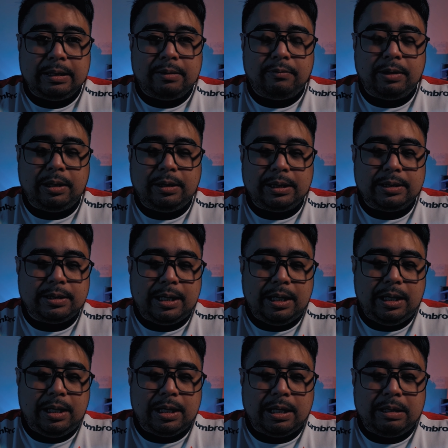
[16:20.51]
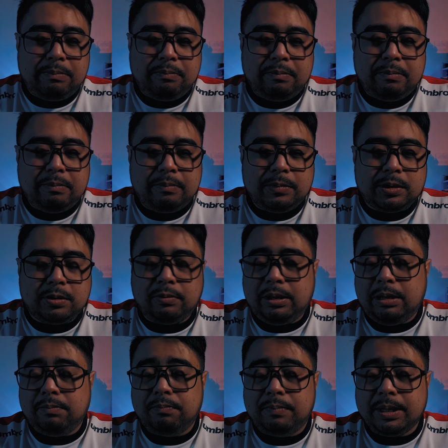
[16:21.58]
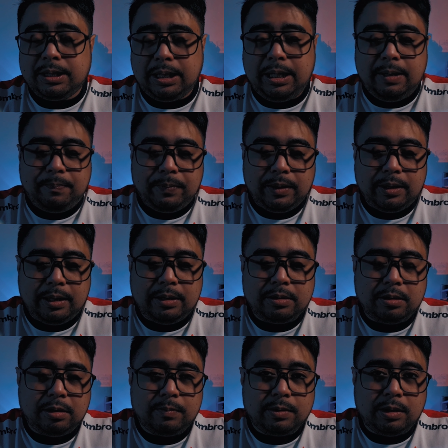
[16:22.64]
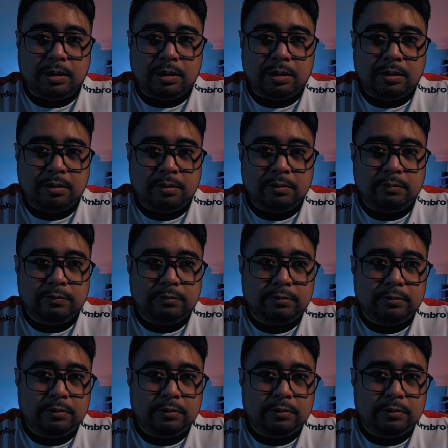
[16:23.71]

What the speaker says: well, let's say I'm truly busy in terms of